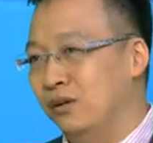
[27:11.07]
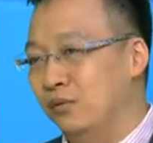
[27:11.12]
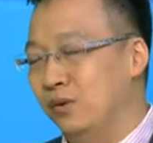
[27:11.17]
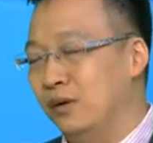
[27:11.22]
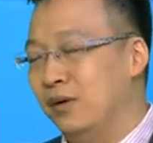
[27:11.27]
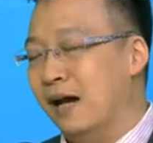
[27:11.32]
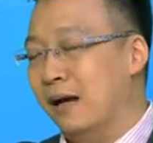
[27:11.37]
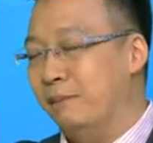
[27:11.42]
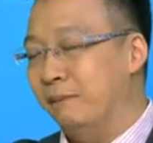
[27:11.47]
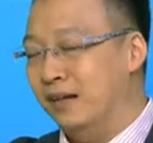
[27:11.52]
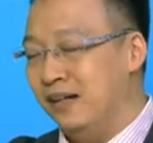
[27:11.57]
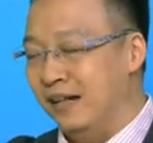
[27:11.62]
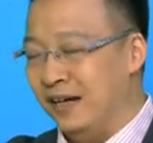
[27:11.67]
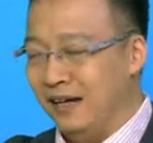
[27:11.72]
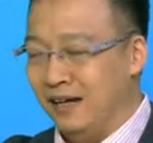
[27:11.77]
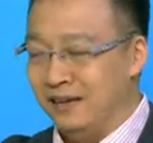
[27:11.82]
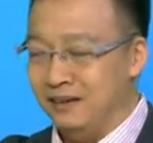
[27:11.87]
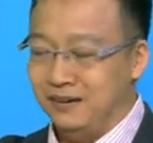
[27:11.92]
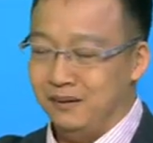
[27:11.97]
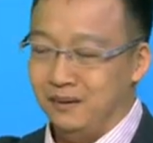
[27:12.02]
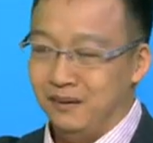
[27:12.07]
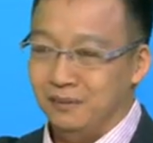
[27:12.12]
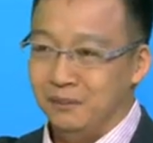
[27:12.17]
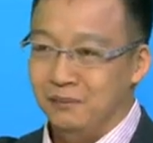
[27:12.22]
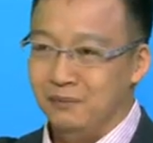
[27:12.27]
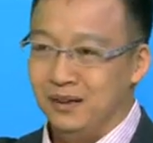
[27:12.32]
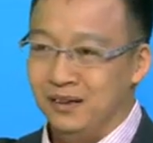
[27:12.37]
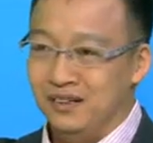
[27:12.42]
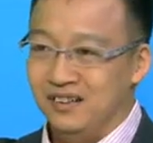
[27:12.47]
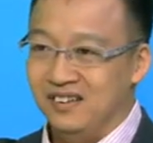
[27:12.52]
reclaim the land,
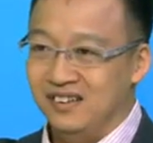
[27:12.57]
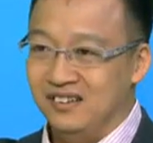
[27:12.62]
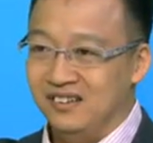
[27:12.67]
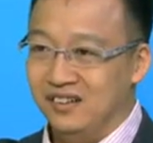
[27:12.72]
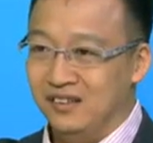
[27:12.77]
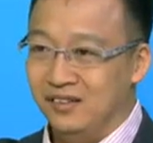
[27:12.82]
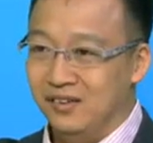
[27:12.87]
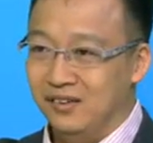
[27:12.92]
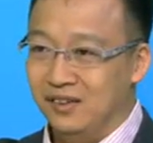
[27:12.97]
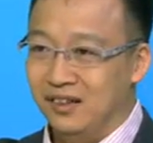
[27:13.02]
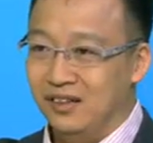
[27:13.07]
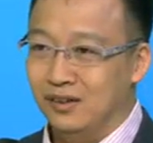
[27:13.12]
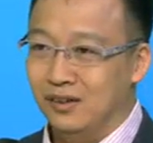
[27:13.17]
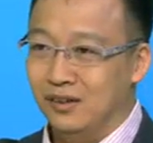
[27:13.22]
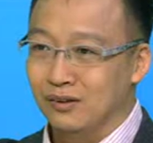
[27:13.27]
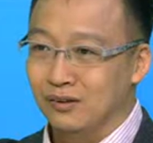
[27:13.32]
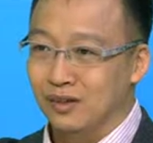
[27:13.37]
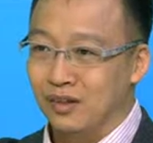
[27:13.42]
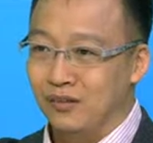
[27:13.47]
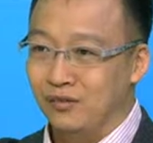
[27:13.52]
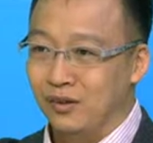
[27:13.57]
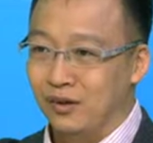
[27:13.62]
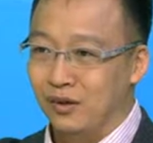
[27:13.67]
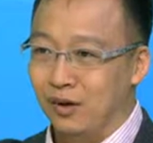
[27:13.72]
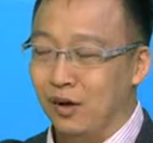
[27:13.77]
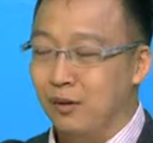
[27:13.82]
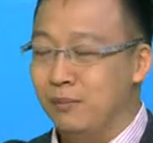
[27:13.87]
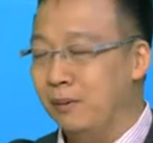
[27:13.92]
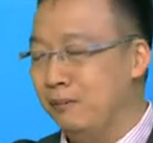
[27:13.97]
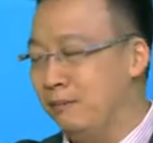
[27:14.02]
but in terms of the
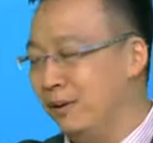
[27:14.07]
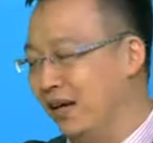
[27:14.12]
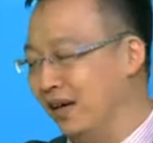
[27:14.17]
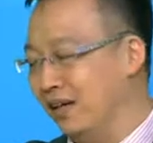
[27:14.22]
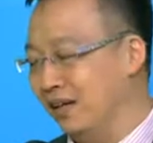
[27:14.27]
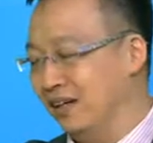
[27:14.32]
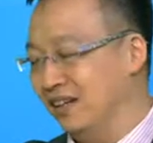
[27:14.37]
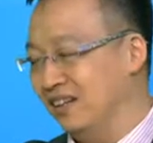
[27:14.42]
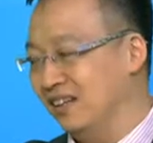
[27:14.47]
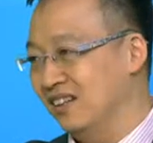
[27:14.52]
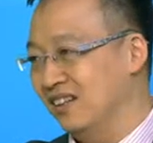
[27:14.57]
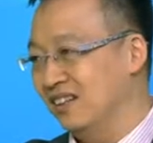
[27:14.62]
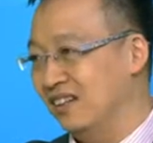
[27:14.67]
urban planning,